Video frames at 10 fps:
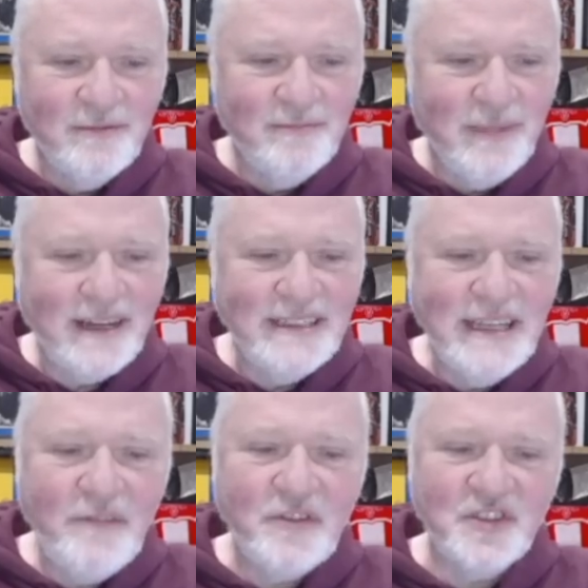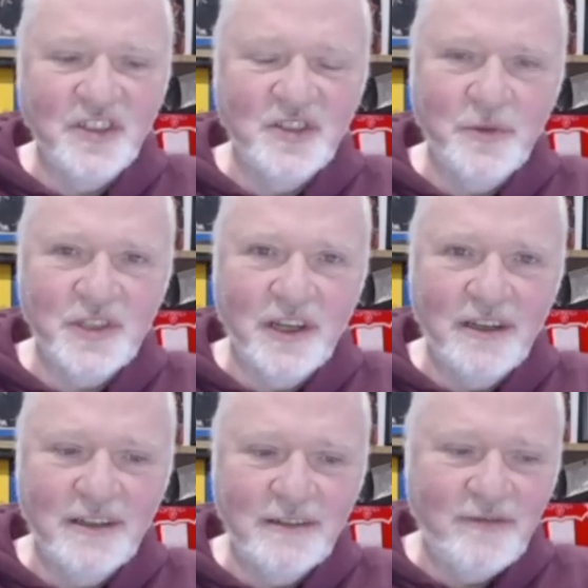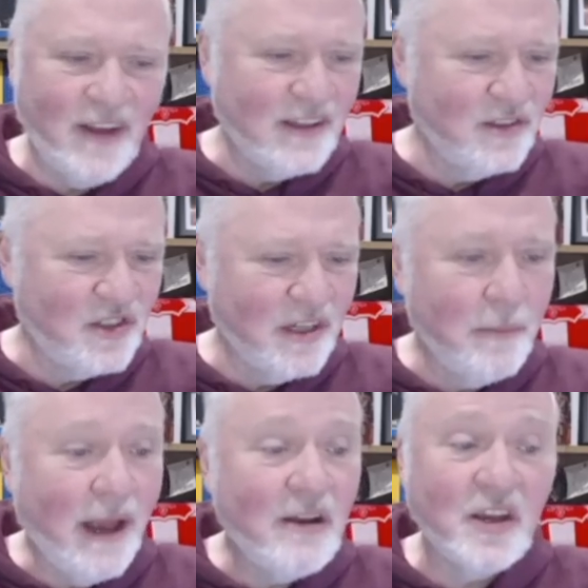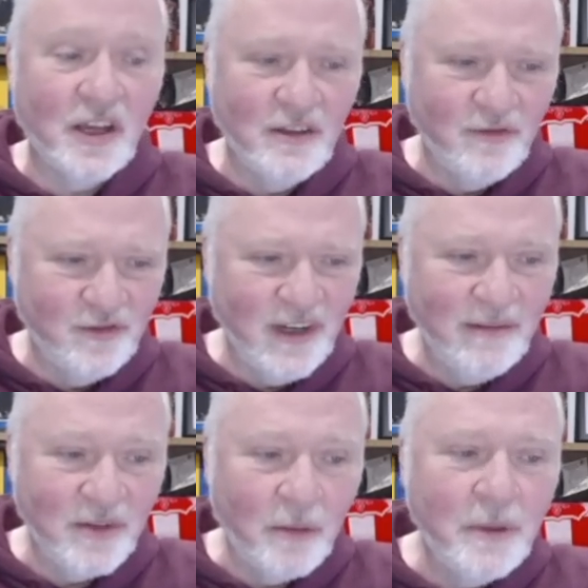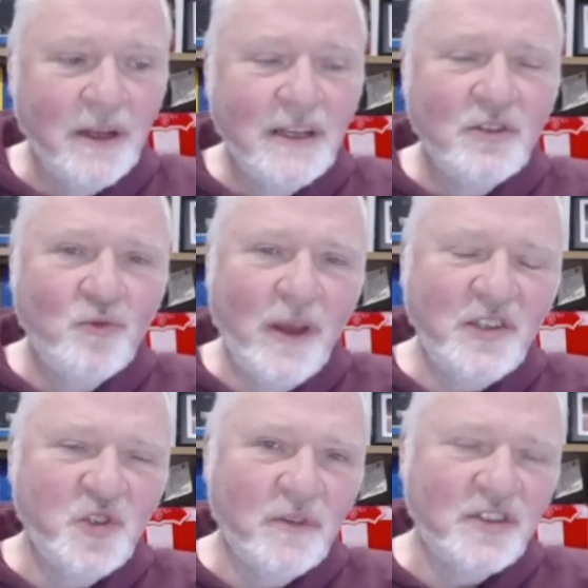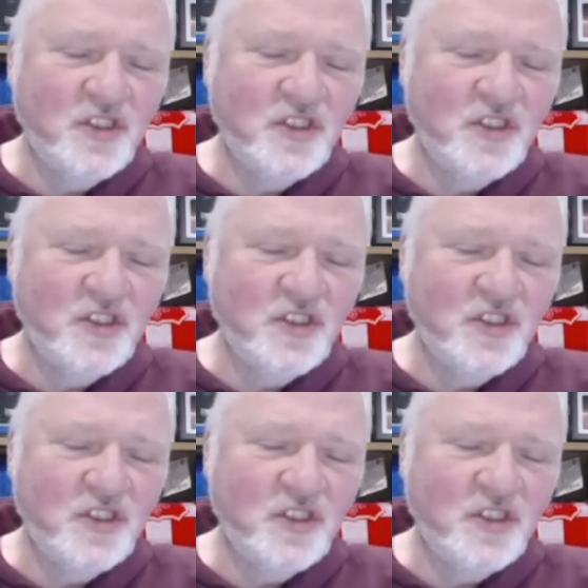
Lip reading: magnificent, which our fans in America have dreamed up, raised over